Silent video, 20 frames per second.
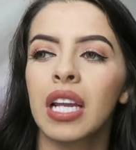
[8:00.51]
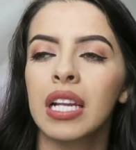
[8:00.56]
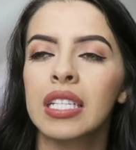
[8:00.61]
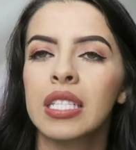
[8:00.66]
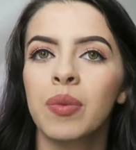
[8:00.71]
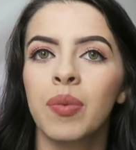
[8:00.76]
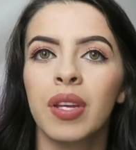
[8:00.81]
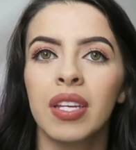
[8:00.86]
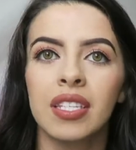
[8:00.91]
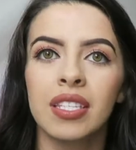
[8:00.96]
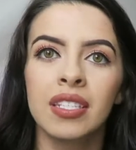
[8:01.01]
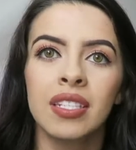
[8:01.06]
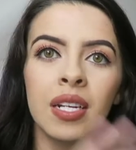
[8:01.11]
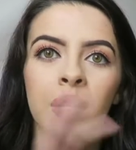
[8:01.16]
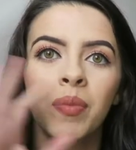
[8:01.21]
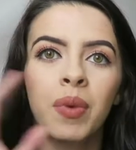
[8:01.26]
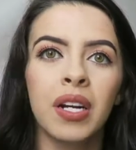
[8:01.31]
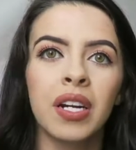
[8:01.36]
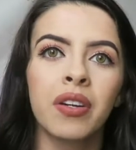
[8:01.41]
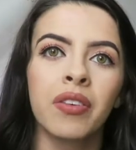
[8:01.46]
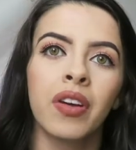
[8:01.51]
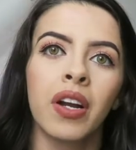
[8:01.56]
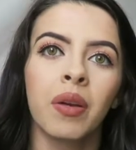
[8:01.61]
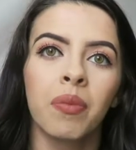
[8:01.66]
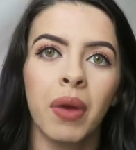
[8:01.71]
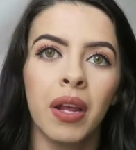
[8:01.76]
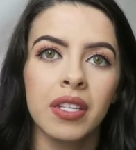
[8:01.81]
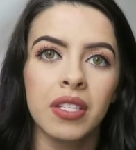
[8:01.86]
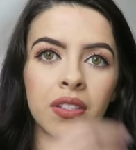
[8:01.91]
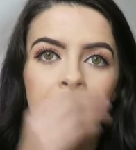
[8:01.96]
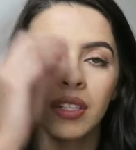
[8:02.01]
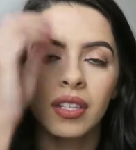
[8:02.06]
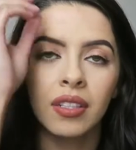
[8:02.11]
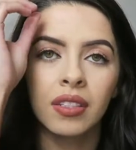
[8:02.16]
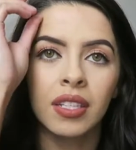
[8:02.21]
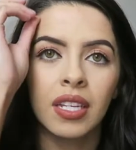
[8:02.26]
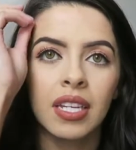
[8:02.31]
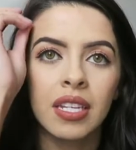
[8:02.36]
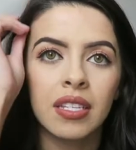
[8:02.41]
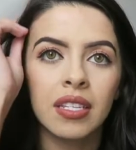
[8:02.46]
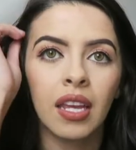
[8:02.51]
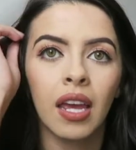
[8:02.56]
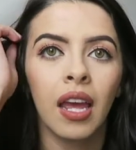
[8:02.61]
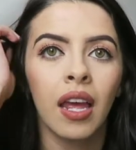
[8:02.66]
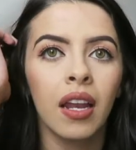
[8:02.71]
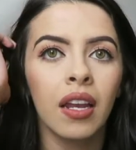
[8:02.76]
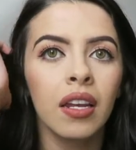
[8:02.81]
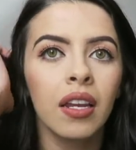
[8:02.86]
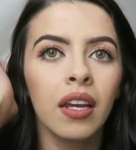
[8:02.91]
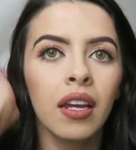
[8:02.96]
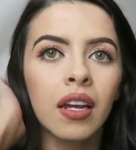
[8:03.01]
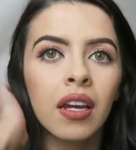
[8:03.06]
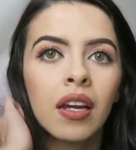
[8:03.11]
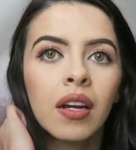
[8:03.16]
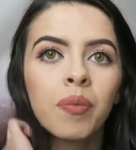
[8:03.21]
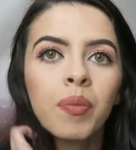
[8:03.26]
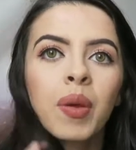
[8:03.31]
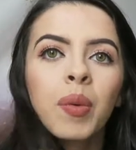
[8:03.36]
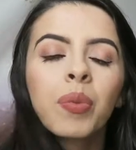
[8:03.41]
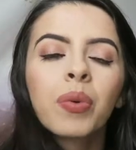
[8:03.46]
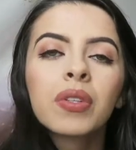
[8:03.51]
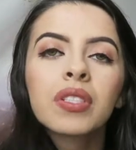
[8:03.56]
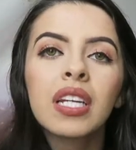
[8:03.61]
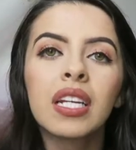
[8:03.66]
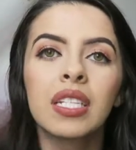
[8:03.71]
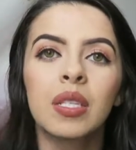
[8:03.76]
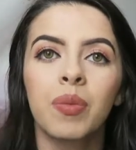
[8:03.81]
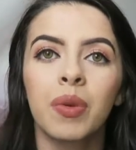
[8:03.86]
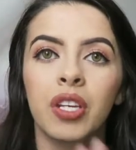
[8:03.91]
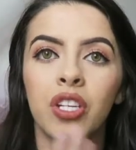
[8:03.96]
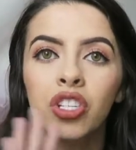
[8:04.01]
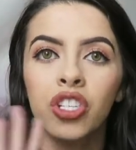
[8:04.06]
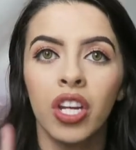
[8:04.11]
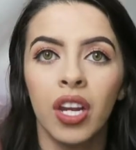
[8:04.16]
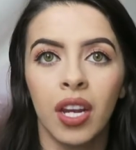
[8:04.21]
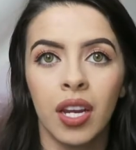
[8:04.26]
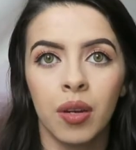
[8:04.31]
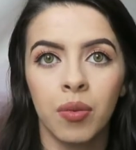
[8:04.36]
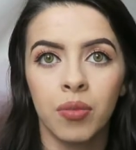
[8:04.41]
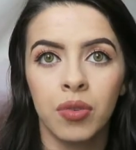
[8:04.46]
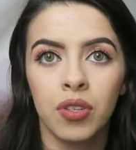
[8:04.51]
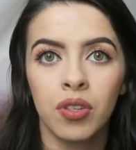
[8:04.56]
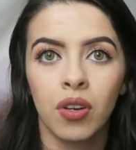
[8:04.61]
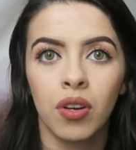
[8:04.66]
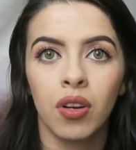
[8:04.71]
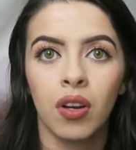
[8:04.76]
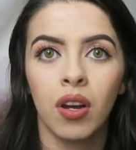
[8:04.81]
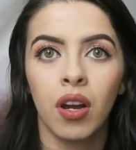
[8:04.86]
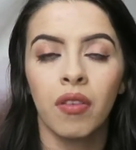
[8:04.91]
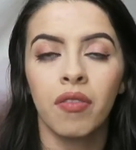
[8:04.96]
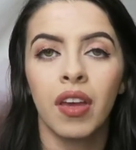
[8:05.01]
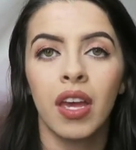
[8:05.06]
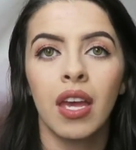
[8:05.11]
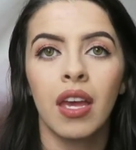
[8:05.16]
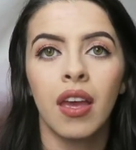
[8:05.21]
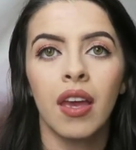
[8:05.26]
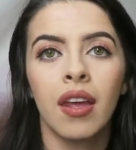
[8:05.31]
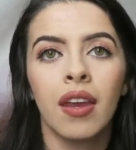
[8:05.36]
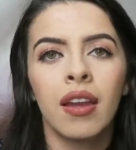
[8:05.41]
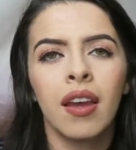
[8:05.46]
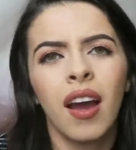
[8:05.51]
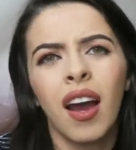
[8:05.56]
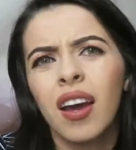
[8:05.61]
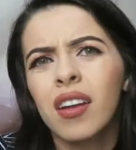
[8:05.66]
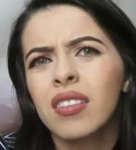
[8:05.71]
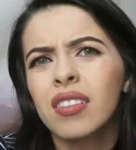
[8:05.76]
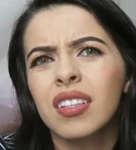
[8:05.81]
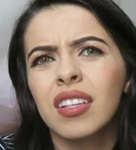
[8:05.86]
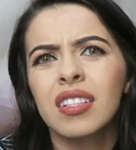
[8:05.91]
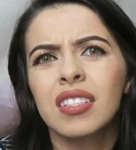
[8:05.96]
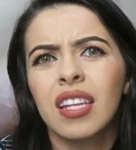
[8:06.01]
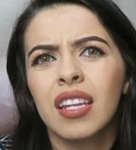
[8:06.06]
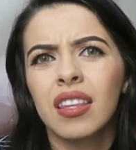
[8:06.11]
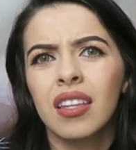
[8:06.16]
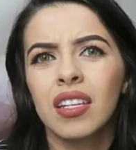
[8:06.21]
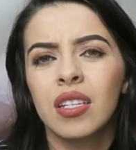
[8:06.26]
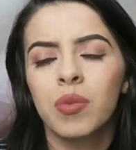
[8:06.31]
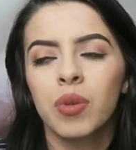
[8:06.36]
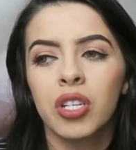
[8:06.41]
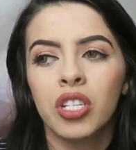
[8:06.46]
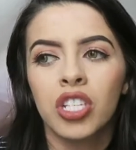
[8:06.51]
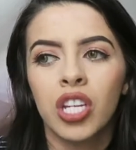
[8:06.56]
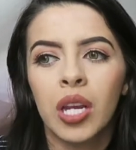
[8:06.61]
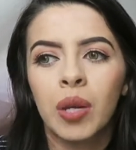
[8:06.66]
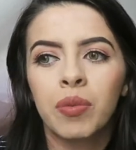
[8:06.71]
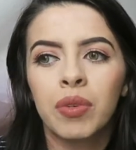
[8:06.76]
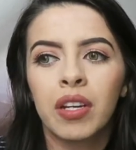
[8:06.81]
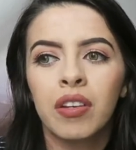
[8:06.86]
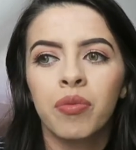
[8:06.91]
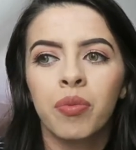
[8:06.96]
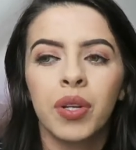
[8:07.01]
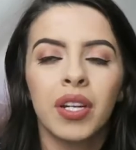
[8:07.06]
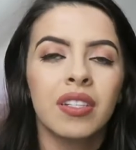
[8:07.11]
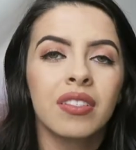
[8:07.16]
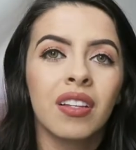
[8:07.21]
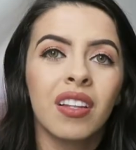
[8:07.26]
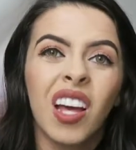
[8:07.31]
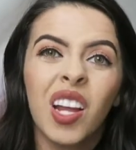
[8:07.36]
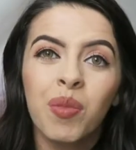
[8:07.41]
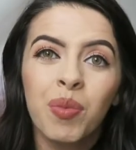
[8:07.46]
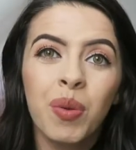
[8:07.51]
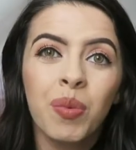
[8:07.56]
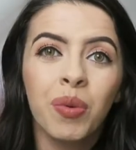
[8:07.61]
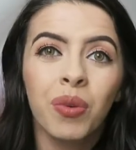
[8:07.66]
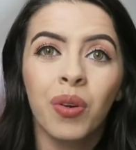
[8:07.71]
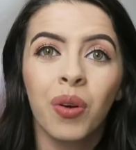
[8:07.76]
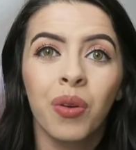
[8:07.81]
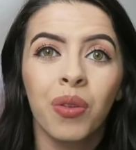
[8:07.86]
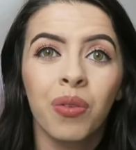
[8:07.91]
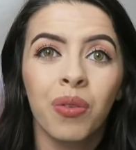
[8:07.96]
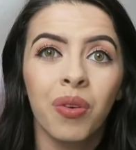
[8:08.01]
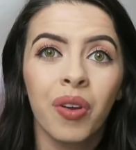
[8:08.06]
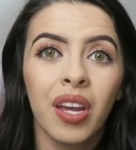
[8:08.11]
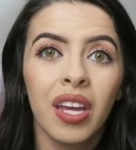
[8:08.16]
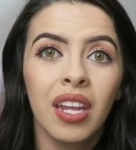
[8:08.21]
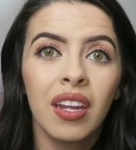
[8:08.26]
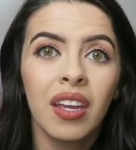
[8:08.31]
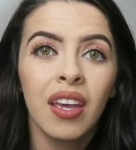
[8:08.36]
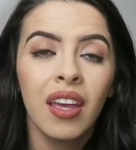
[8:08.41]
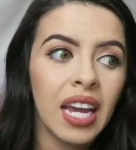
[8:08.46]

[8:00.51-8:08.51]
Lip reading: tends to be a stigma around mental illness, and people tend to be ashamed of it, and I don't think it's anything to be ashamed of because a lot of people go through it.